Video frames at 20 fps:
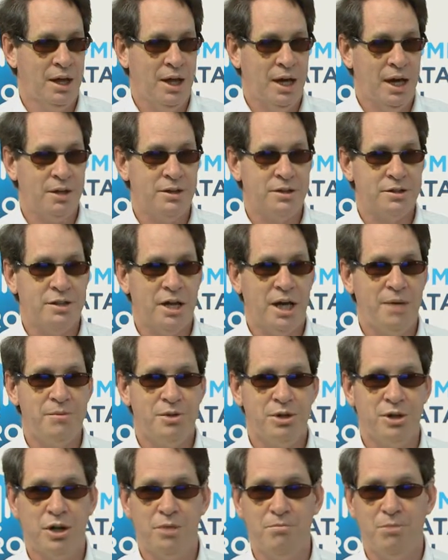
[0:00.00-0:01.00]
And at the same
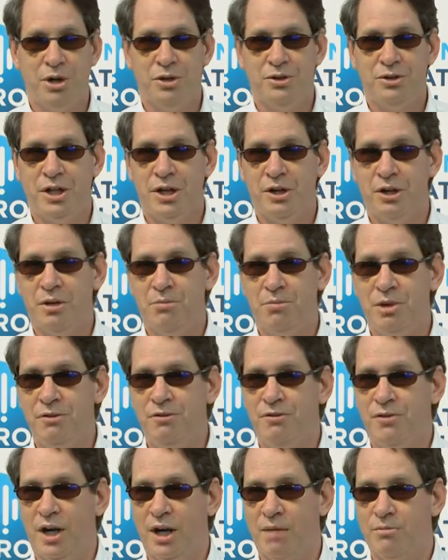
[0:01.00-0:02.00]
time, both dairy and
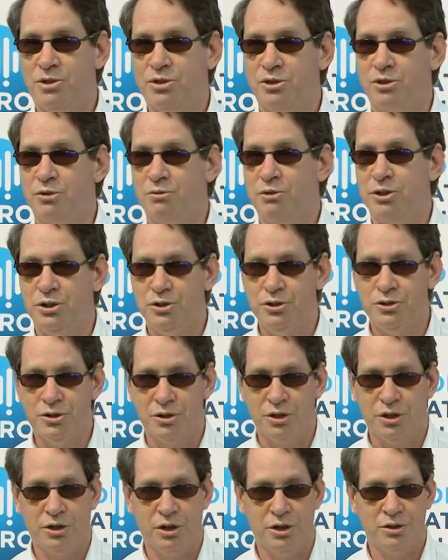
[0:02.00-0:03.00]
beef farmers could reduce
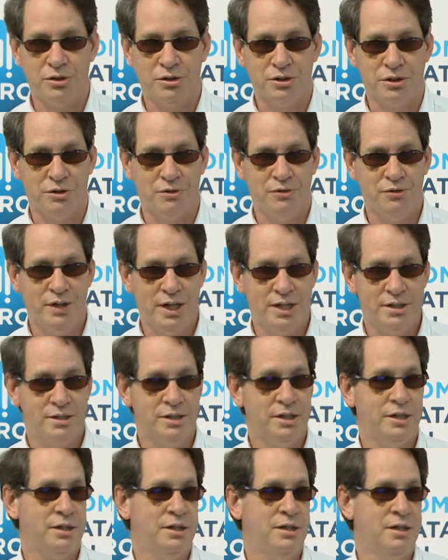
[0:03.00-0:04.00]
the cost of
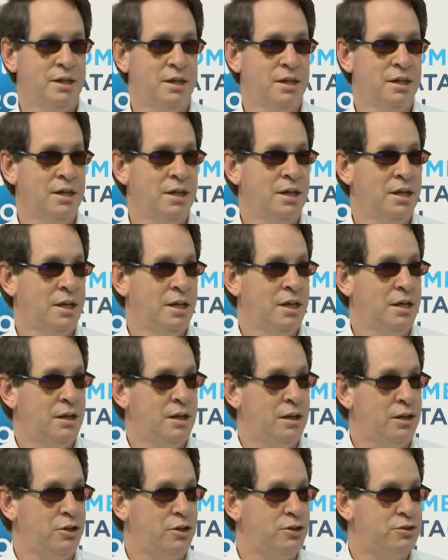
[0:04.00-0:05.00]
fencing,
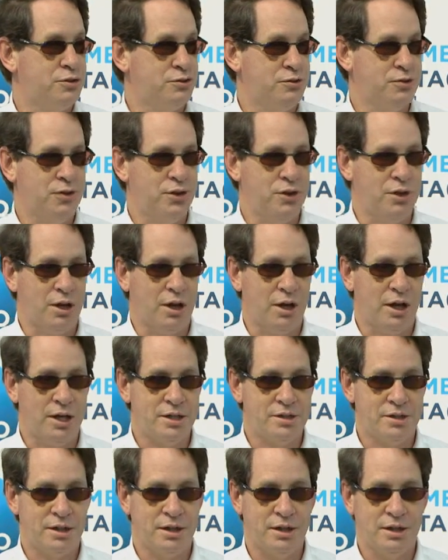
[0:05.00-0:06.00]
the use of
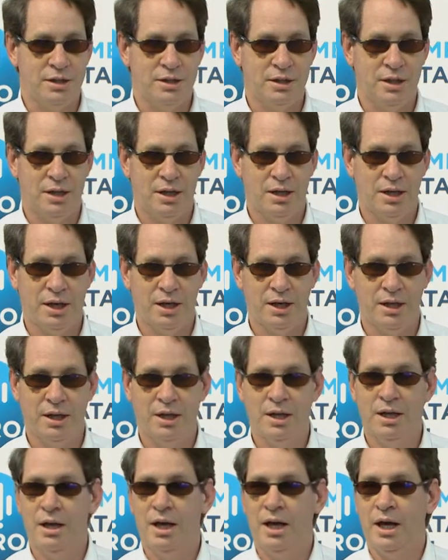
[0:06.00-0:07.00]
fertiliser,
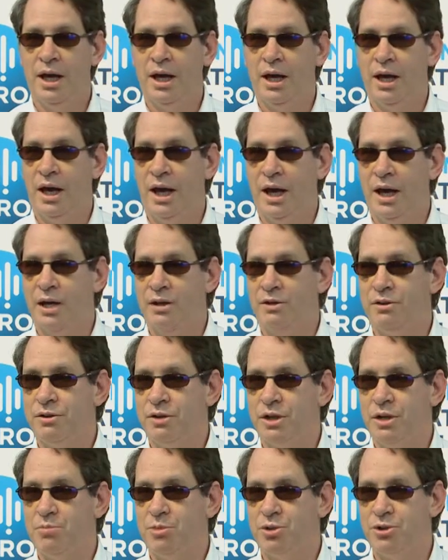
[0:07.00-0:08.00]
and
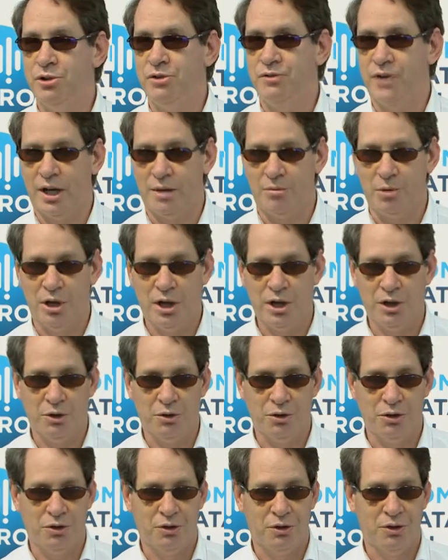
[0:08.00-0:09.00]
improve animal
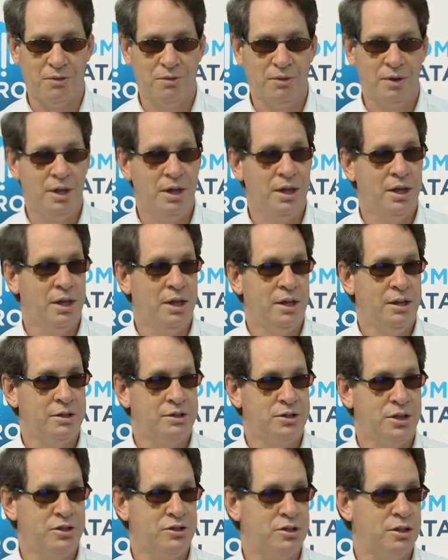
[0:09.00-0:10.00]
health. The
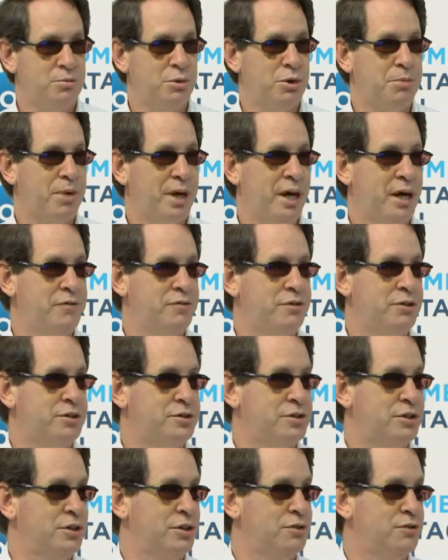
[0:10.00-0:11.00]
system would pay for
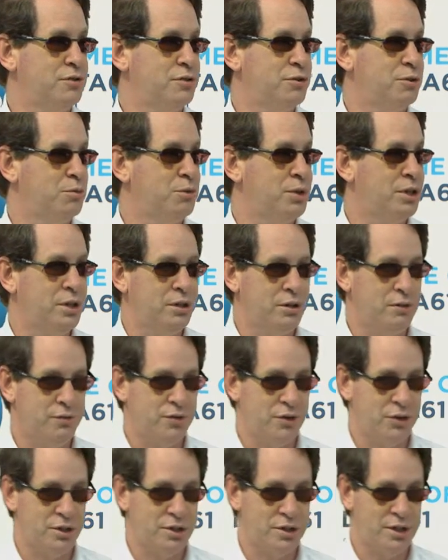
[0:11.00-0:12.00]
itself within the
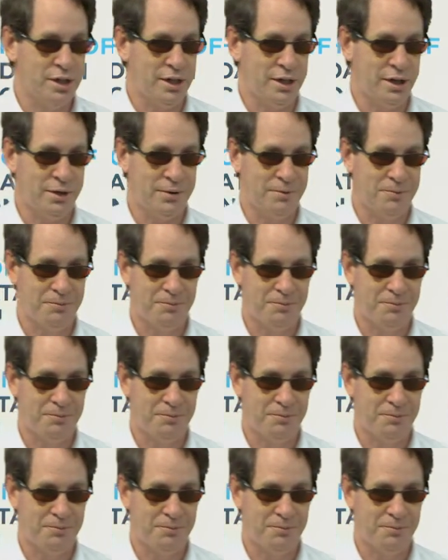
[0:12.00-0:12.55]
first year.